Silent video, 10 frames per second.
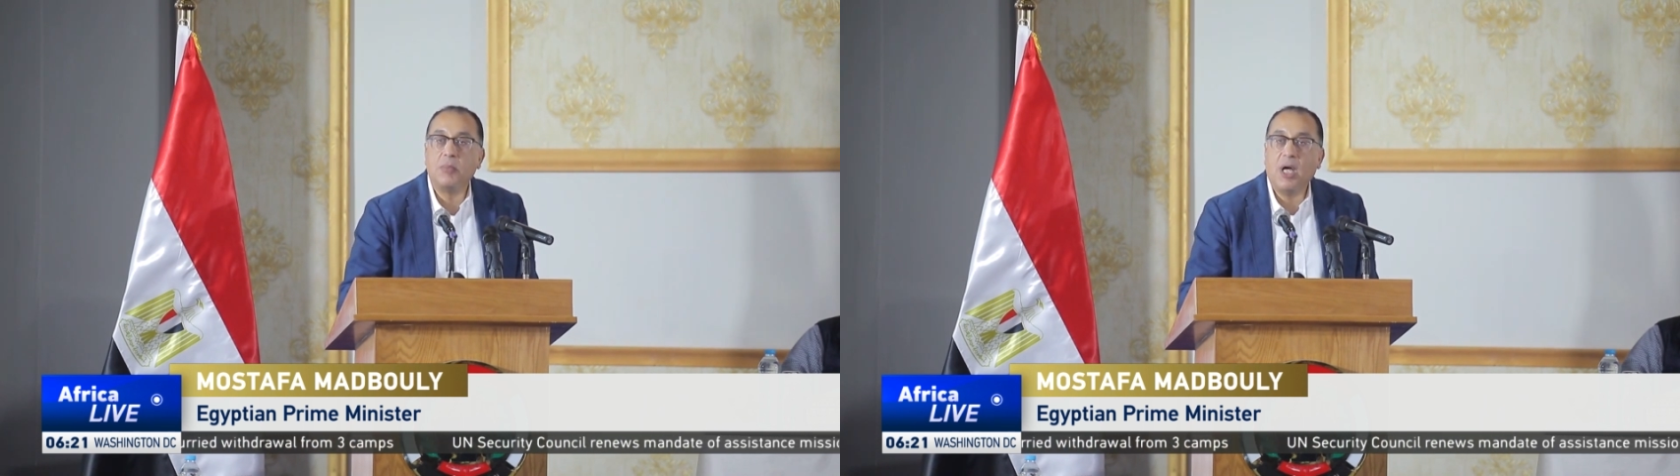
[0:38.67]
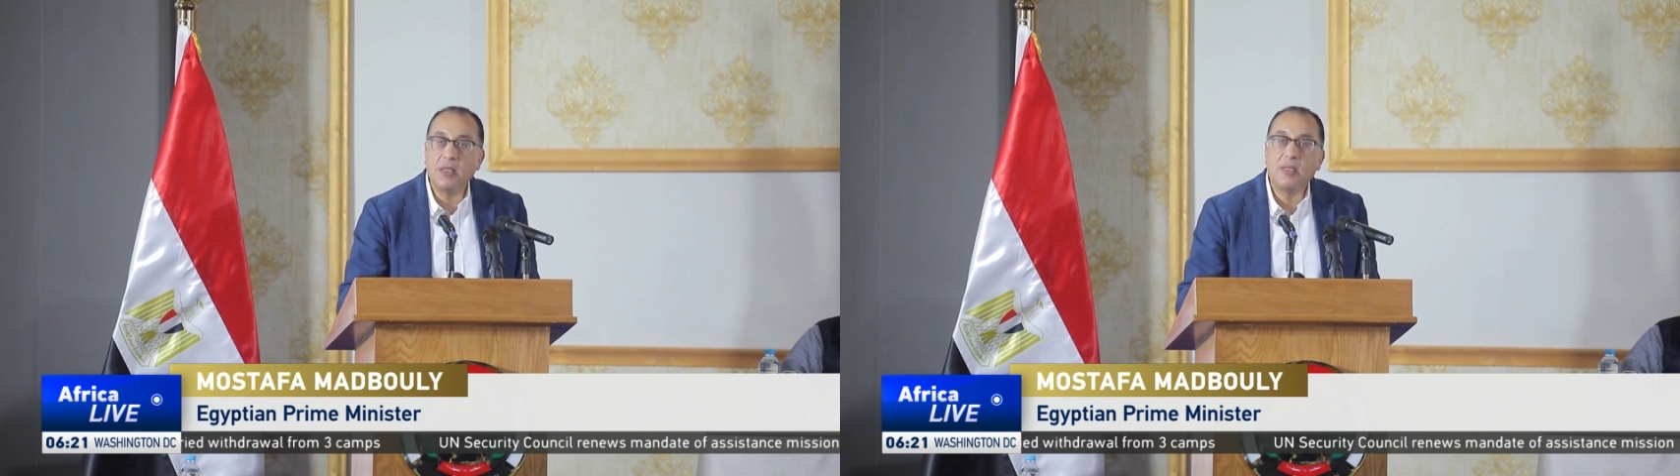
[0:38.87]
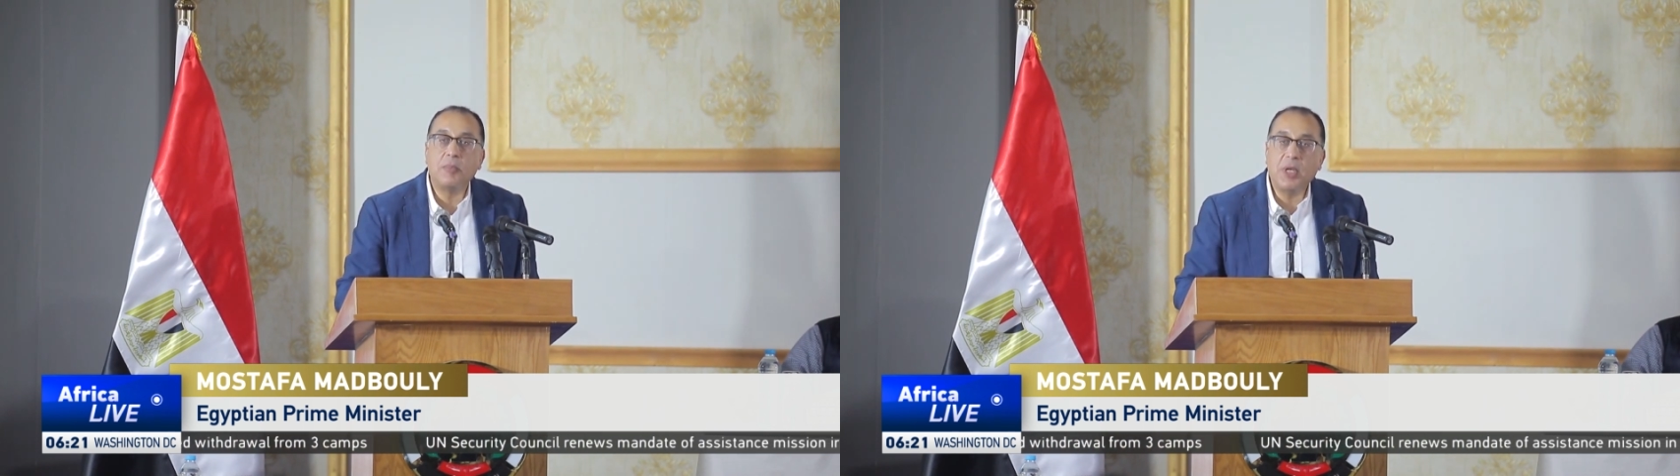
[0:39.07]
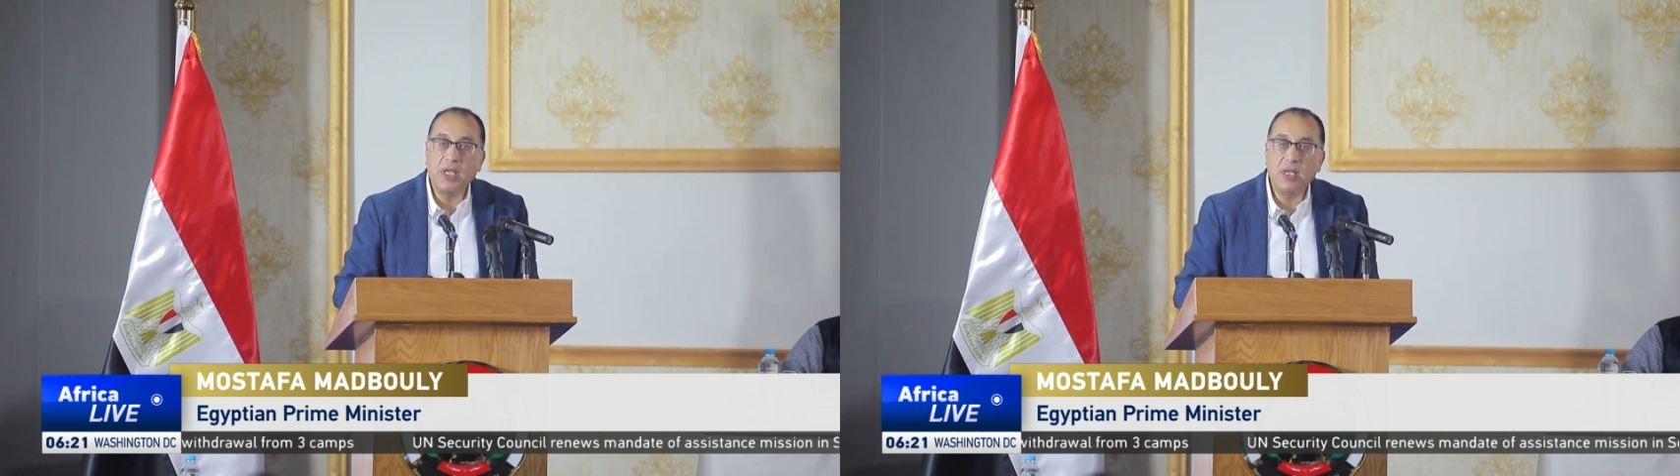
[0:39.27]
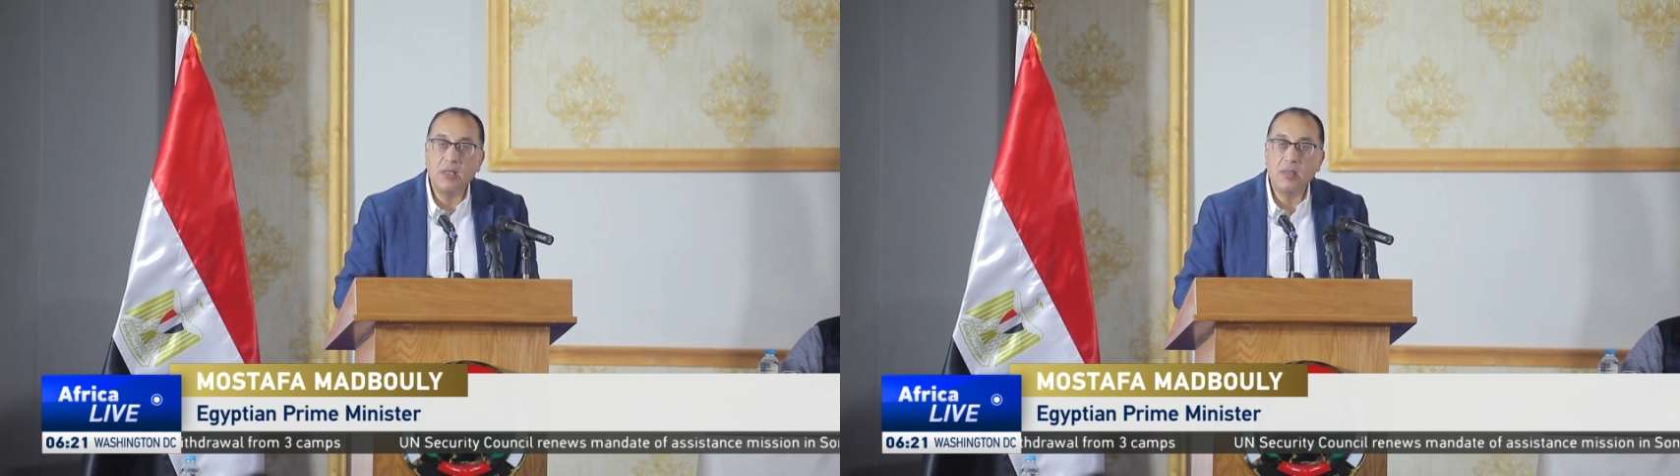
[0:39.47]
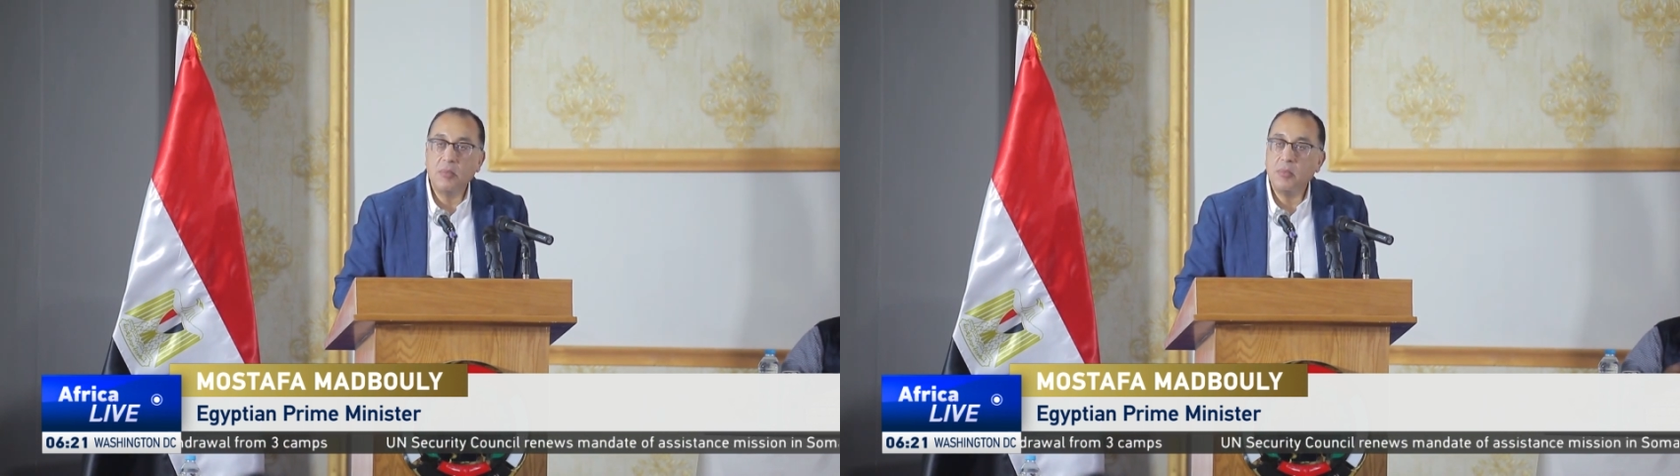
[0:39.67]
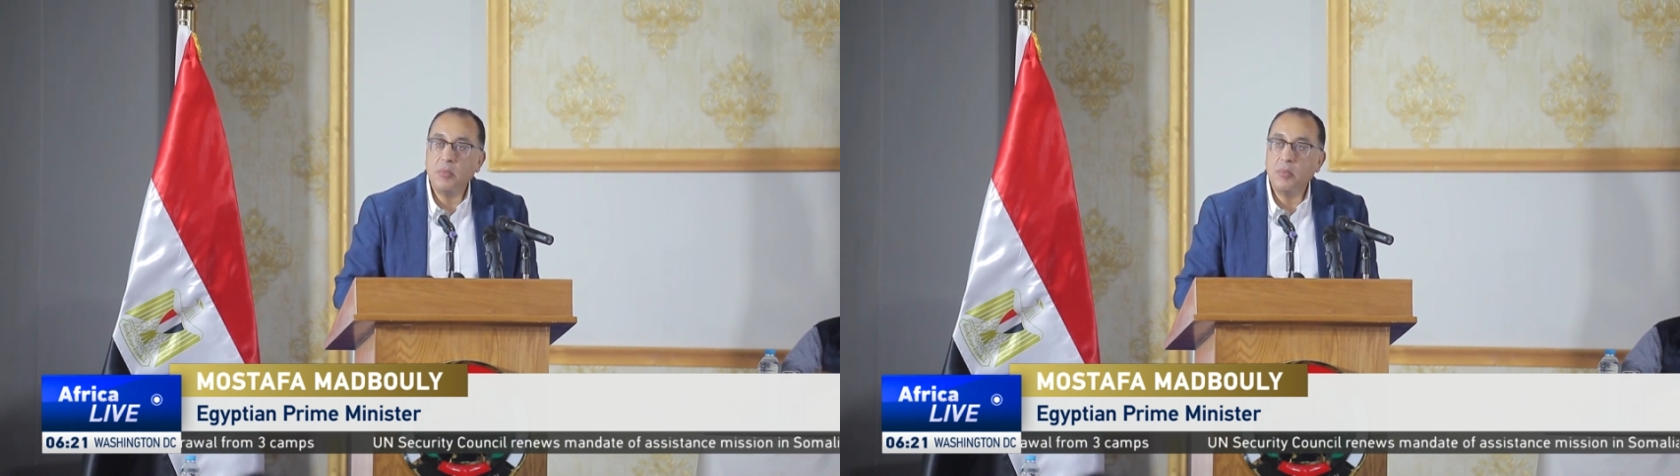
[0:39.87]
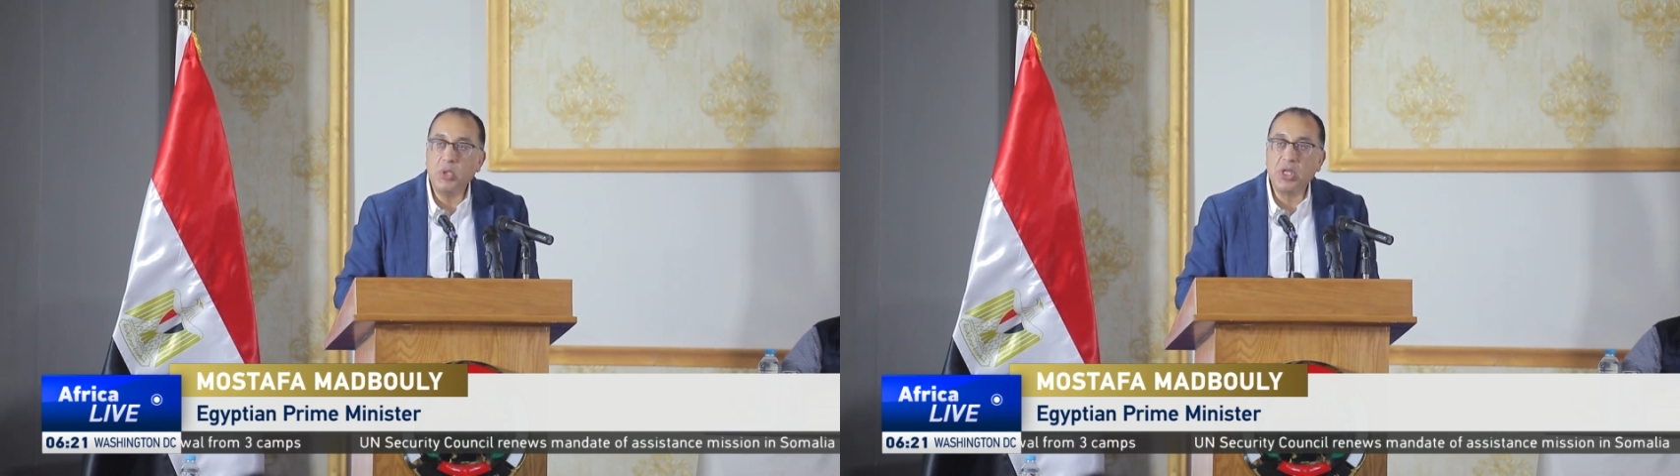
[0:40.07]
installing one of the
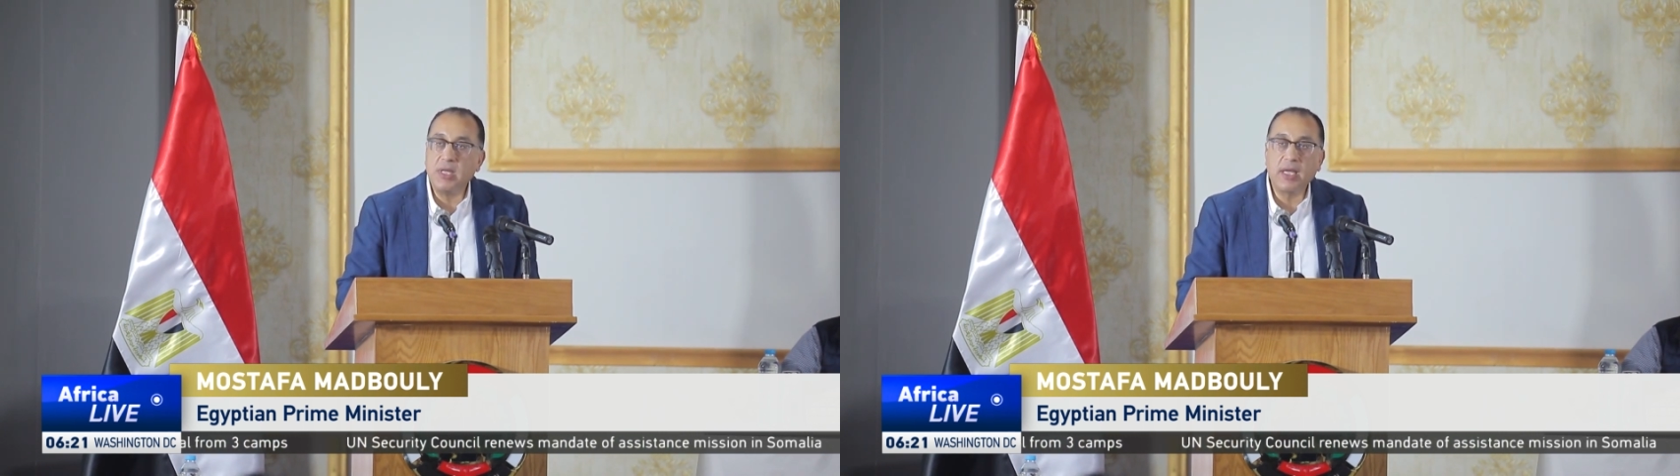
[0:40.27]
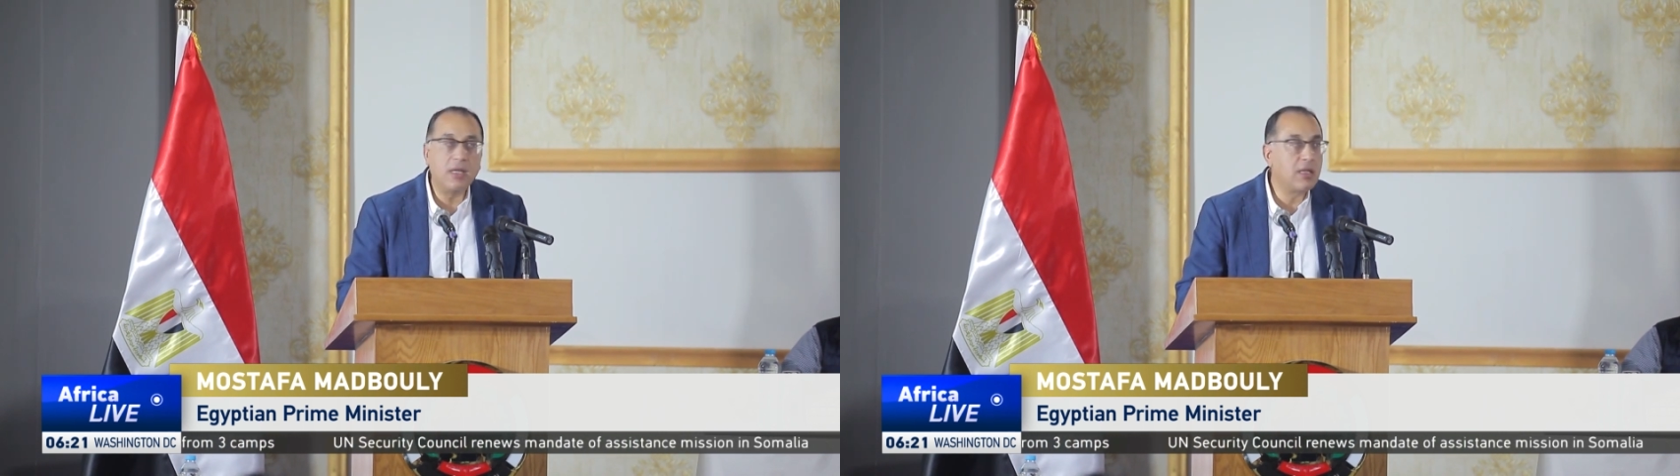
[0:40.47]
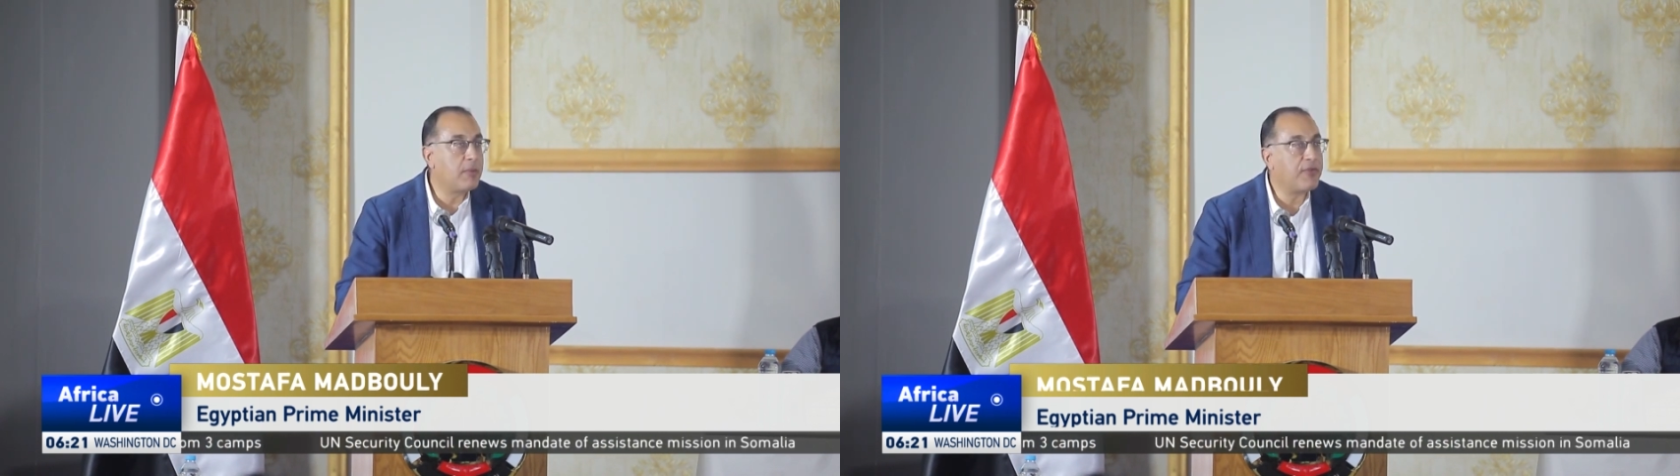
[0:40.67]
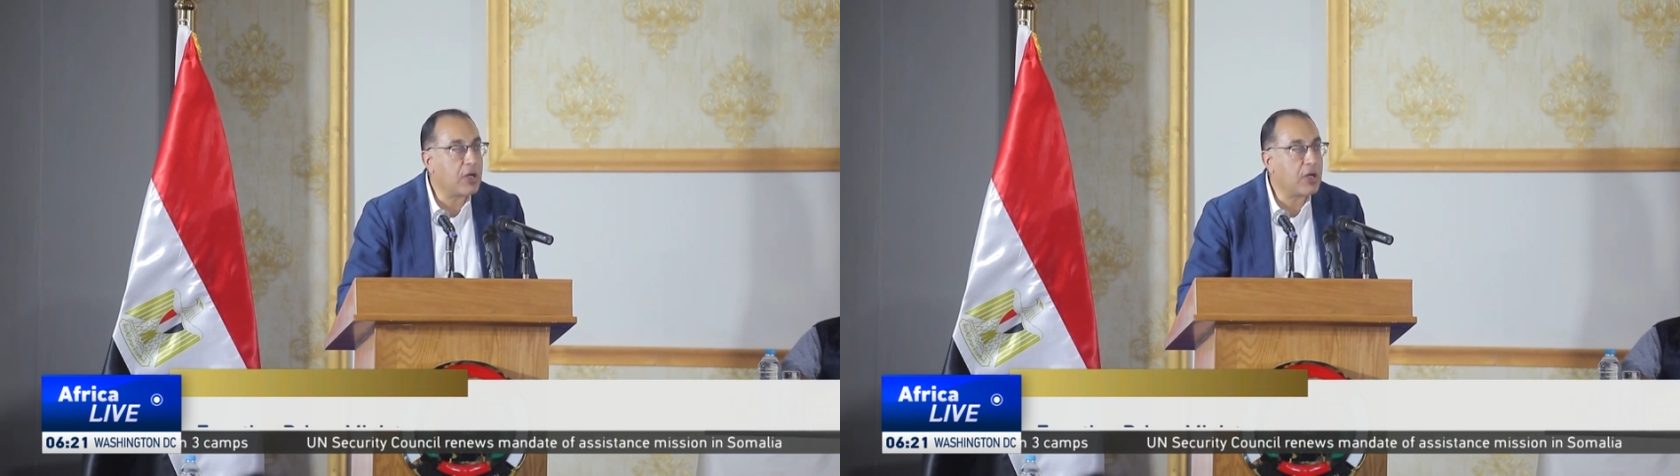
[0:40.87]
strongest armies,